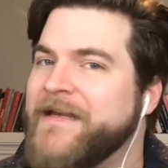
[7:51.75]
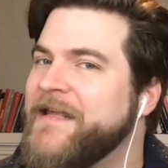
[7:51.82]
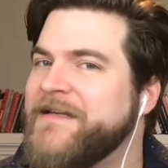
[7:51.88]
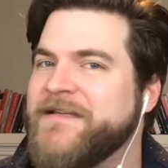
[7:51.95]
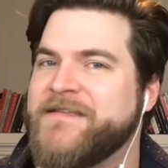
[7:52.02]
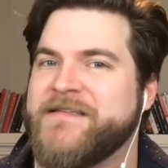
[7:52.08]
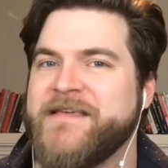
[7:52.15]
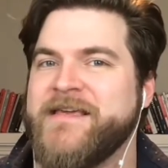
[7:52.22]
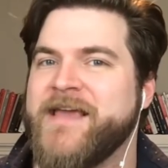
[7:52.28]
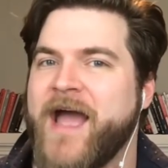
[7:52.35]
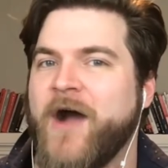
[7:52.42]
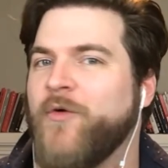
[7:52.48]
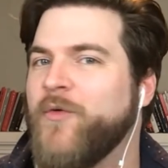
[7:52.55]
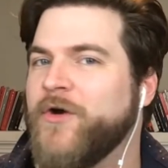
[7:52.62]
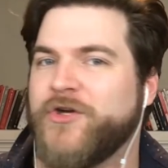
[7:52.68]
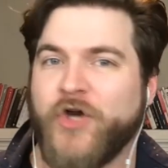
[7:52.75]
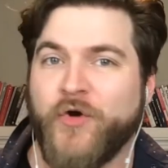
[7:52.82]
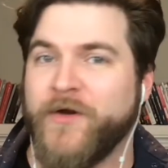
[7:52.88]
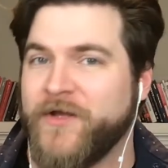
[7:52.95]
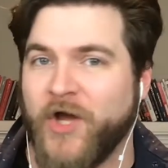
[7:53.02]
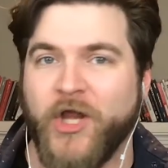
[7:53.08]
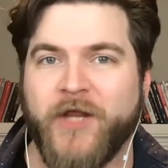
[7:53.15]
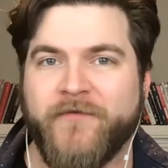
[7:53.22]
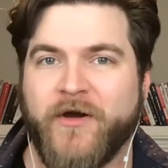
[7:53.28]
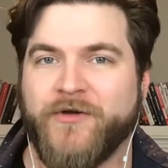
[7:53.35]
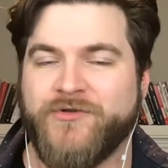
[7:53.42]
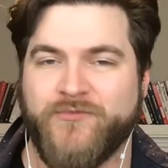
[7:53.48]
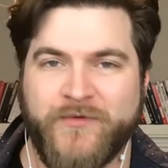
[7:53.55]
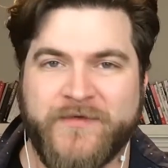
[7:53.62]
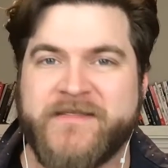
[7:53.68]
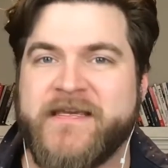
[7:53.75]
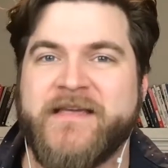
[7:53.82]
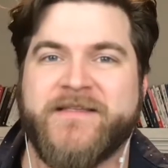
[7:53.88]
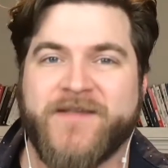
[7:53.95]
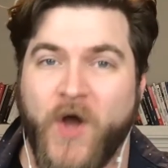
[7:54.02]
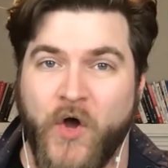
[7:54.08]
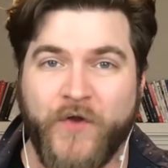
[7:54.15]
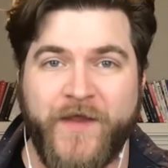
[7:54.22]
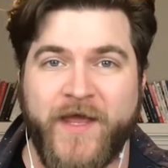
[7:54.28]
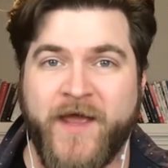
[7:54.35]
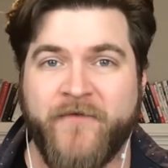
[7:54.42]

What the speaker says: need to see how we're coding all of our receipts all day,